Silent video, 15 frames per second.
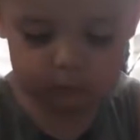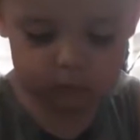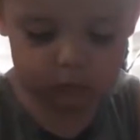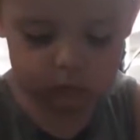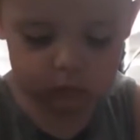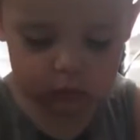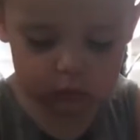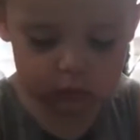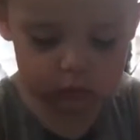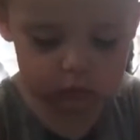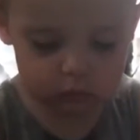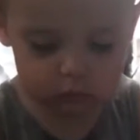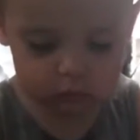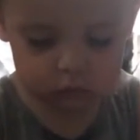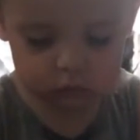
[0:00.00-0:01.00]
Does he
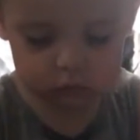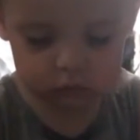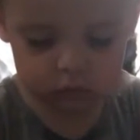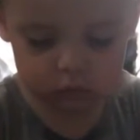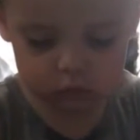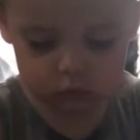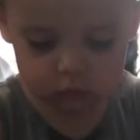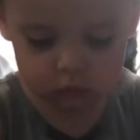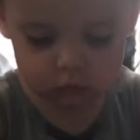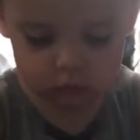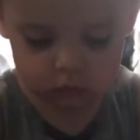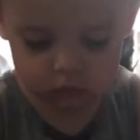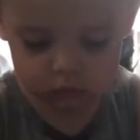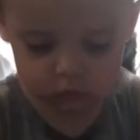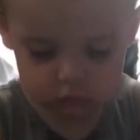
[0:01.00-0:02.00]
snap?
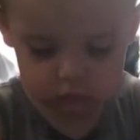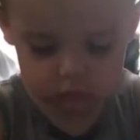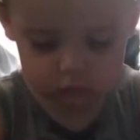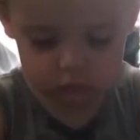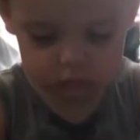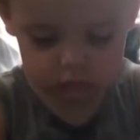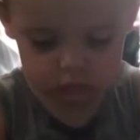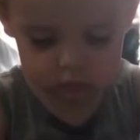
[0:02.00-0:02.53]
Snap, snap,